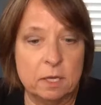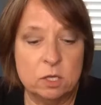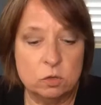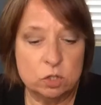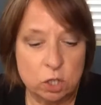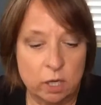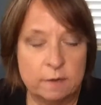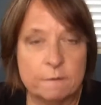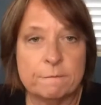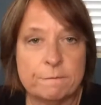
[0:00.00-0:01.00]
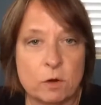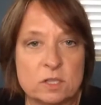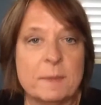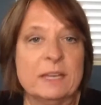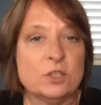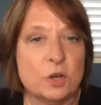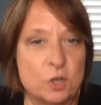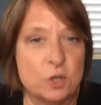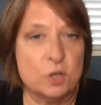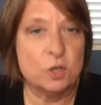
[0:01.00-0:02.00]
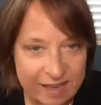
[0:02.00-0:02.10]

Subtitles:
you should first make sure you have a